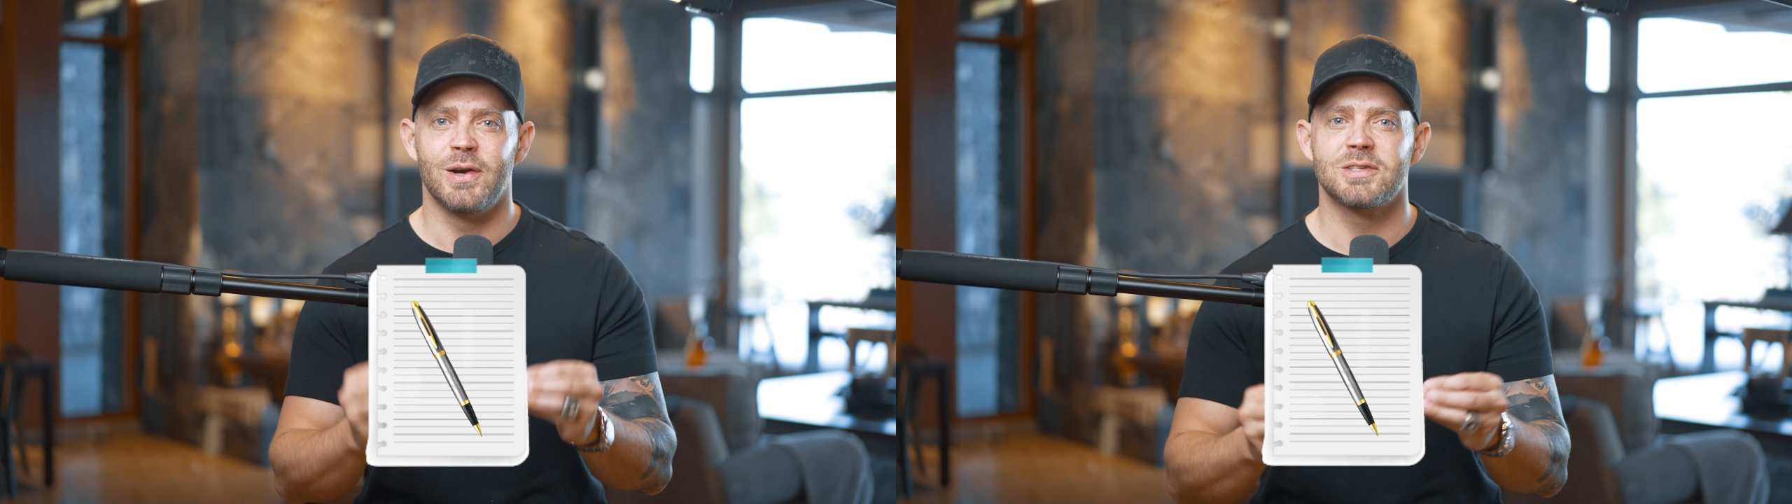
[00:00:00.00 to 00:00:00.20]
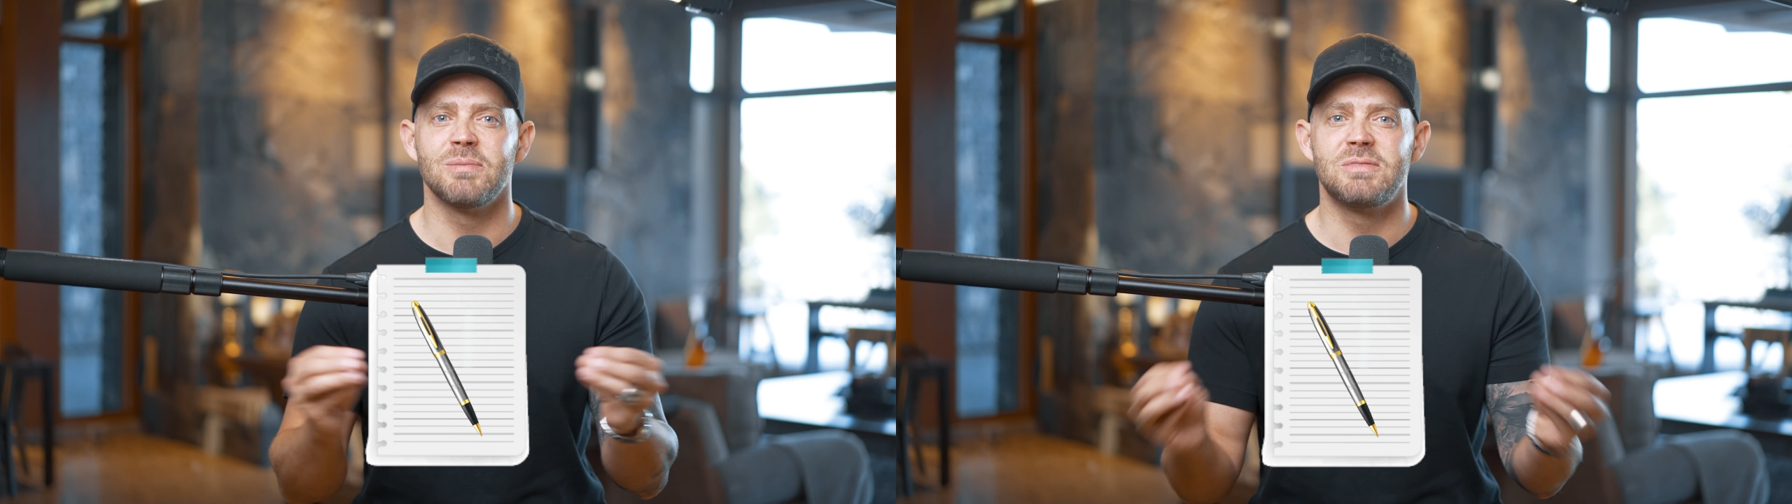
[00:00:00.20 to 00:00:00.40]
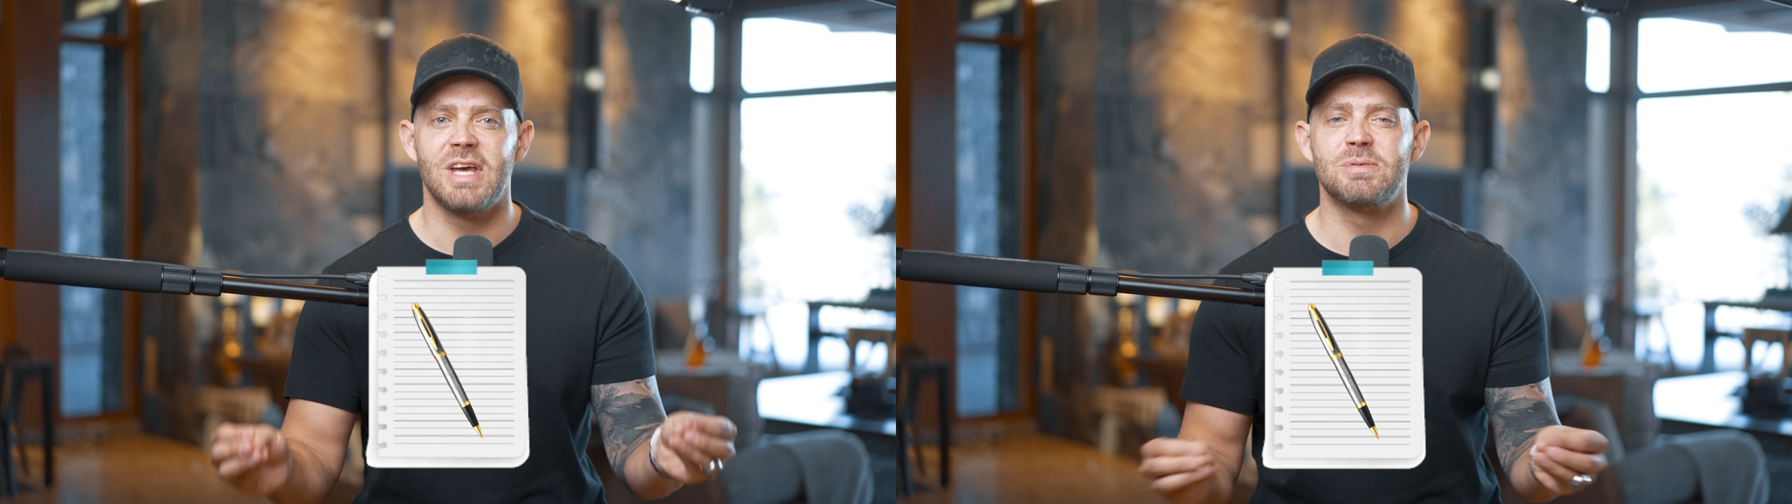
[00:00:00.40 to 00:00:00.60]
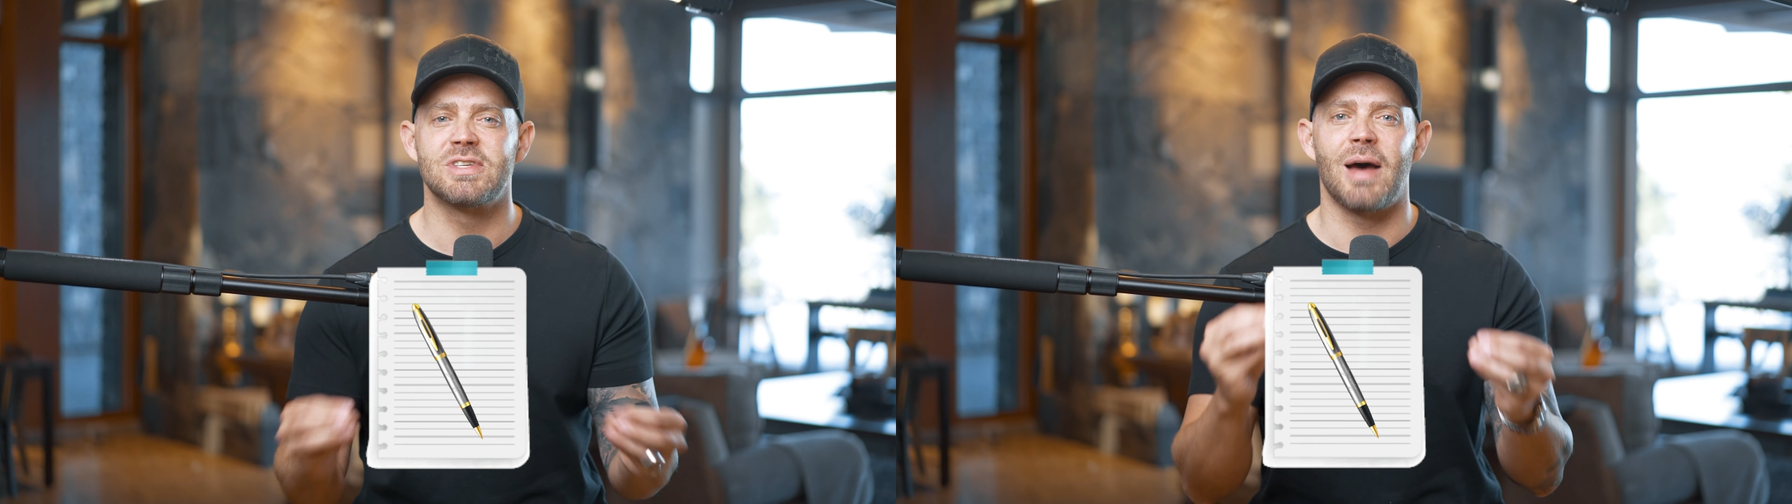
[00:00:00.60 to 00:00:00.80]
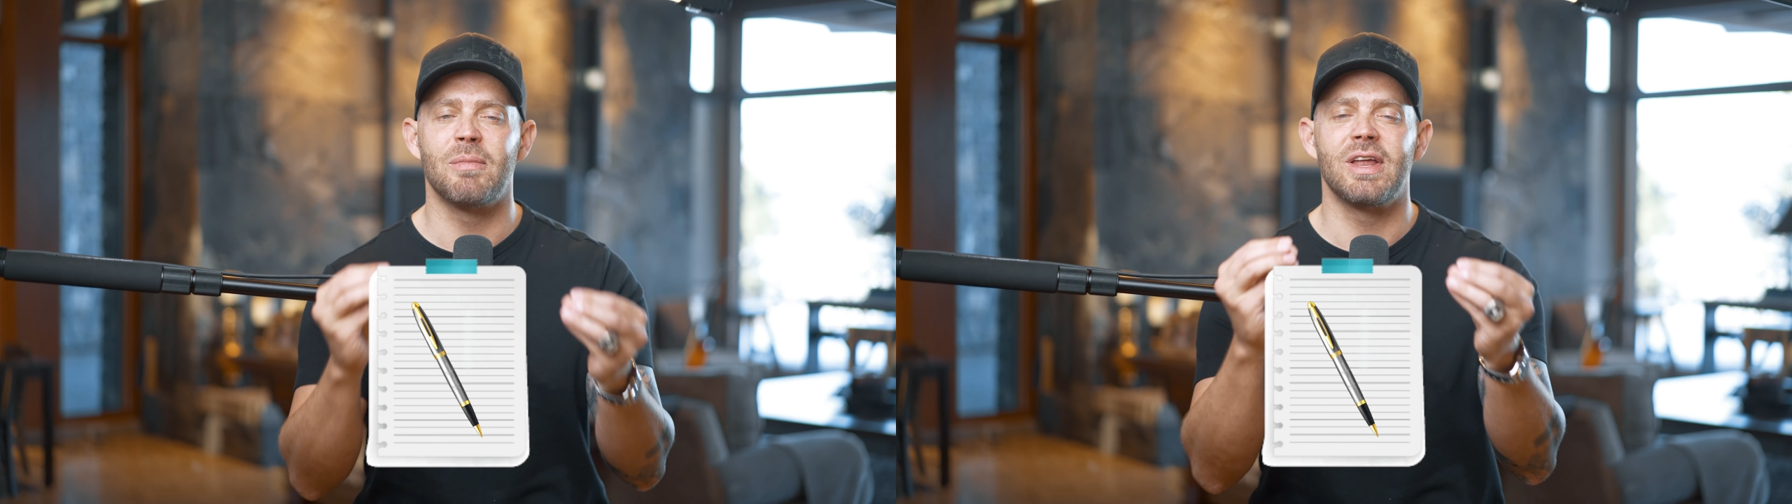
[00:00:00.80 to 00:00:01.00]
Here's some tips
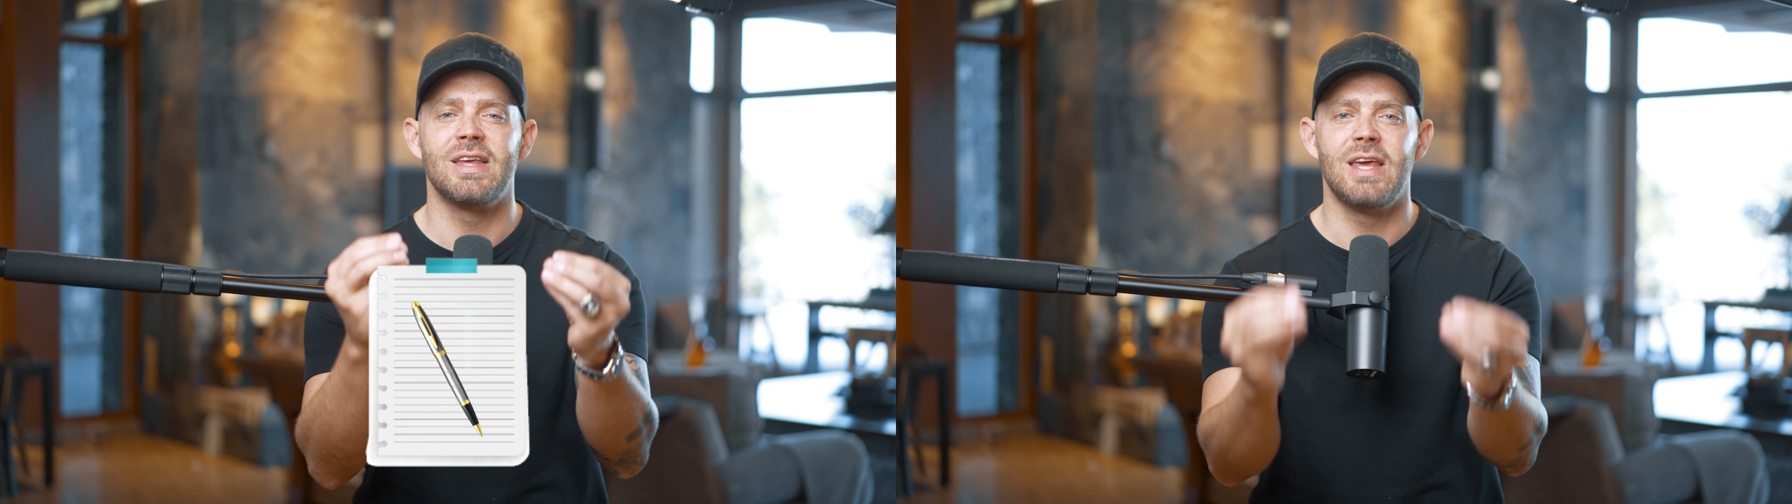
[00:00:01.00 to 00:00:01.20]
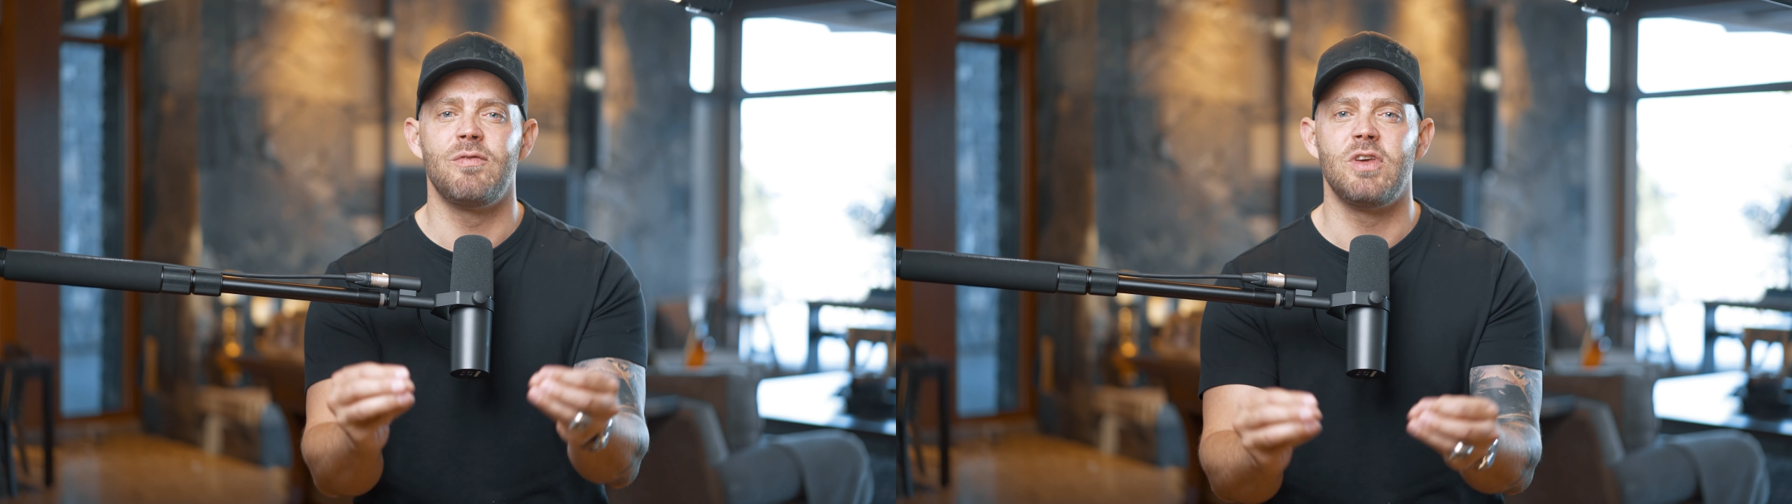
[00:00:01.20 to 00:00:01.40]
that I'm gonna give